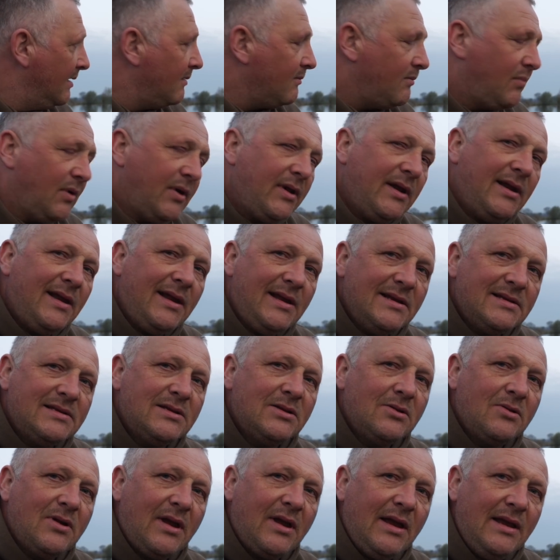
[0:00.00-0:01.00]
but it is
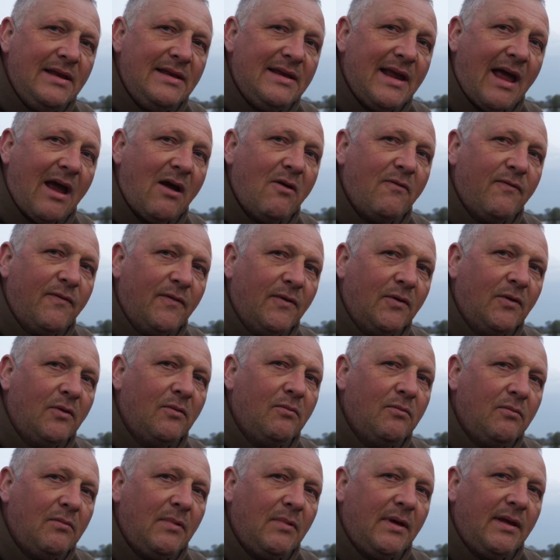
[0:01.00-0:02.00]
looking doubtful
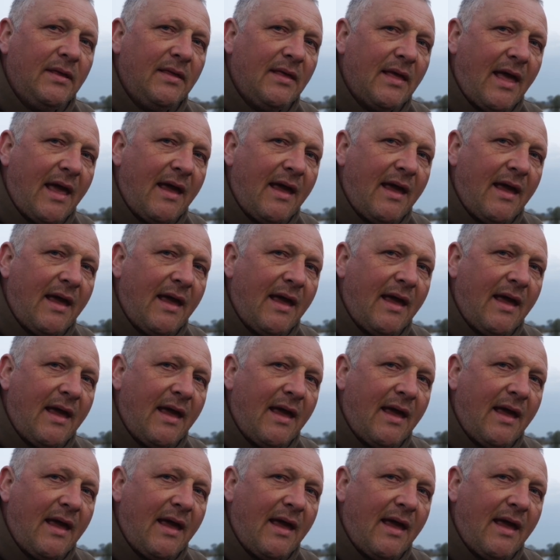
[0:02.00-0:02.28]
with